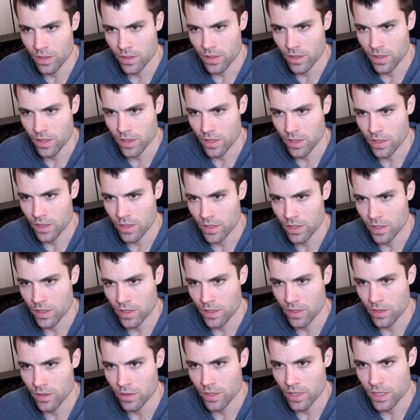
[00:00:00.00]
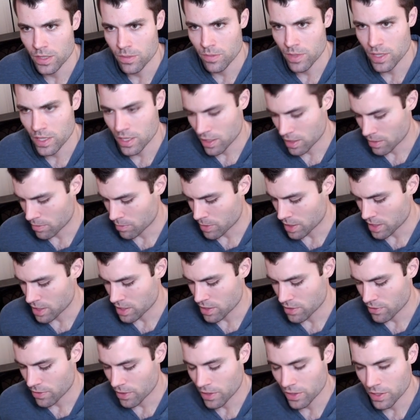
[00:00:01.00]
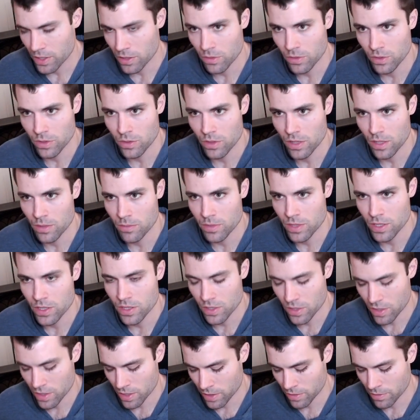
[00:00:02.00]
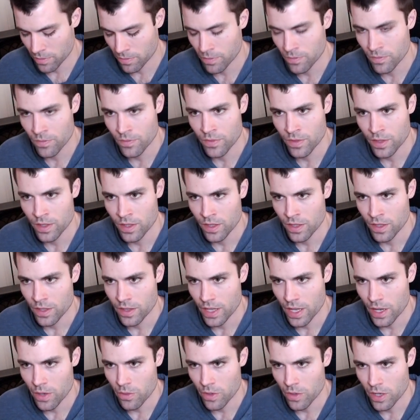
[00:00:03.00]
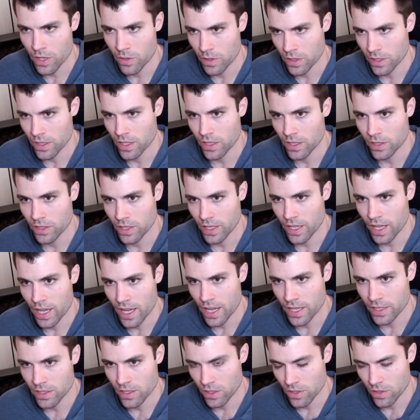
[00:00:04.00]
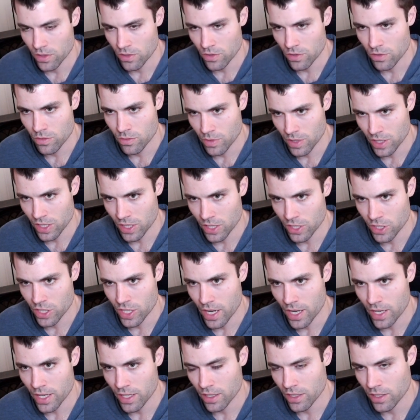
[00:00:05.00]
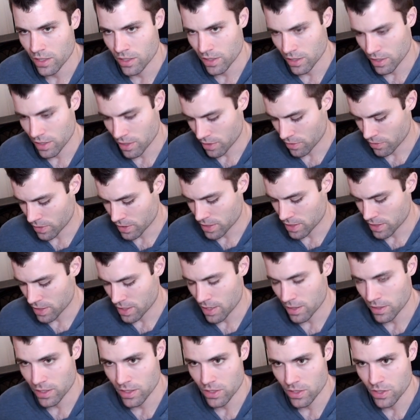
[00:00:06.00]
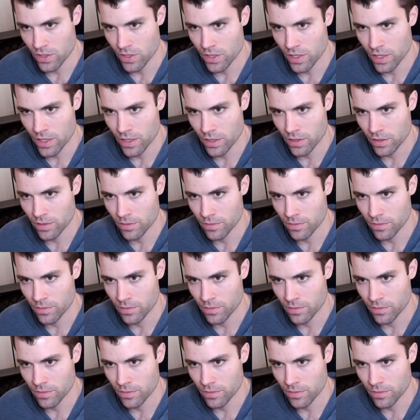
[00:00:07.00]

And let's make it by default equal to an empty string. That way when they click add to do, we can check if it's an empty string.